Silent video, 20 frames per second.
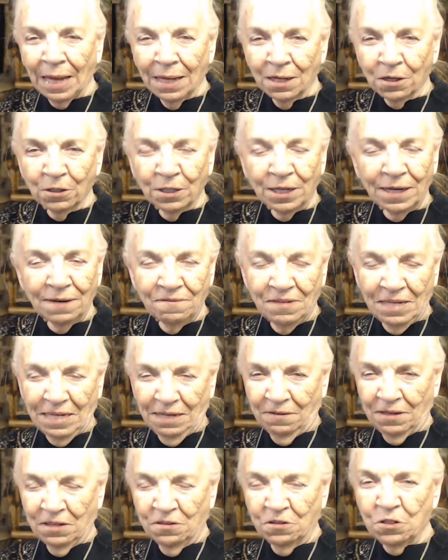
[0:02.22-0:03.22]
Good evening.
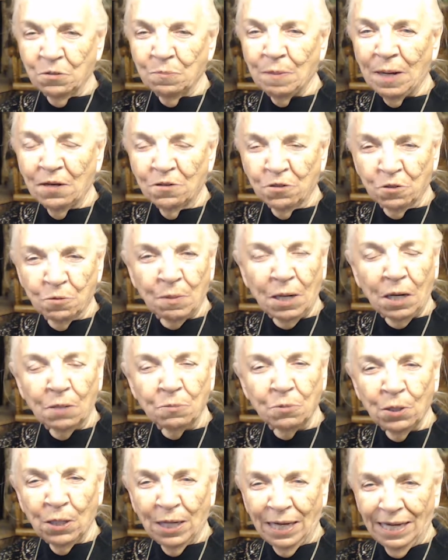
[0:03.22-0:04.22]
This is Pastor
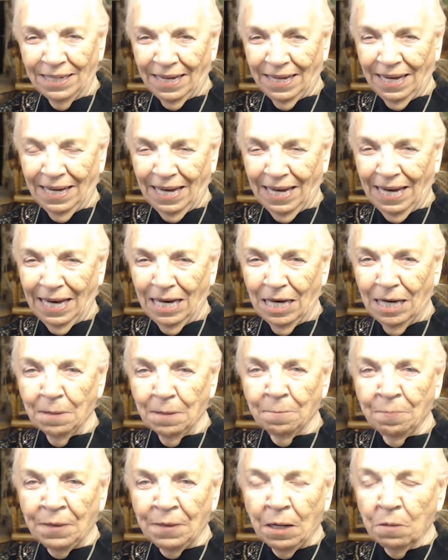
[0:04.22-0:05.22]
Barbara, aka
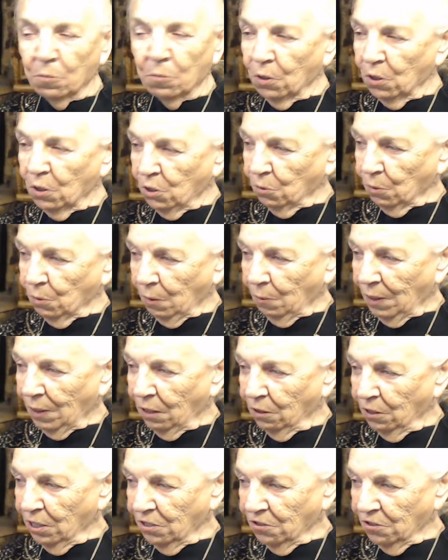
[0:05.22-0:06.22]
Preacher with
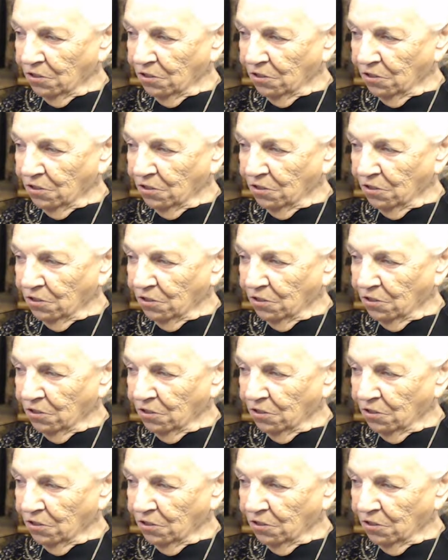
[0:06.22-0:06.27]
Parrots.